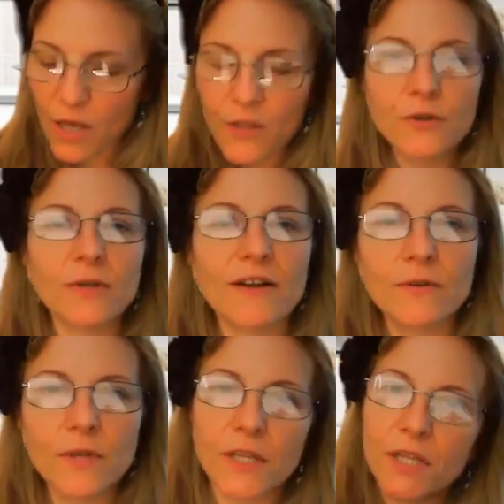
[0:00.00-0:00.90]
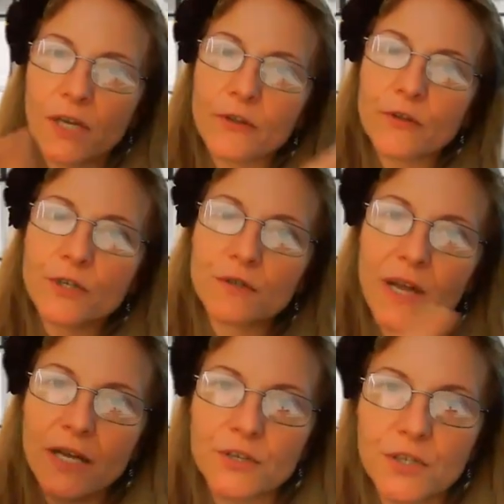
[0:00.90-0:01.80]
other level in the other
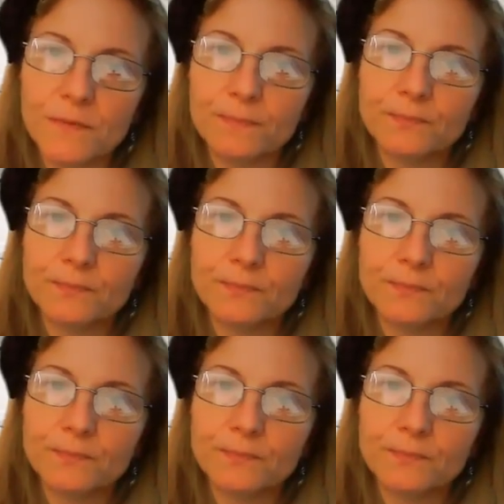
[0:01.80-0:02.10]
direction.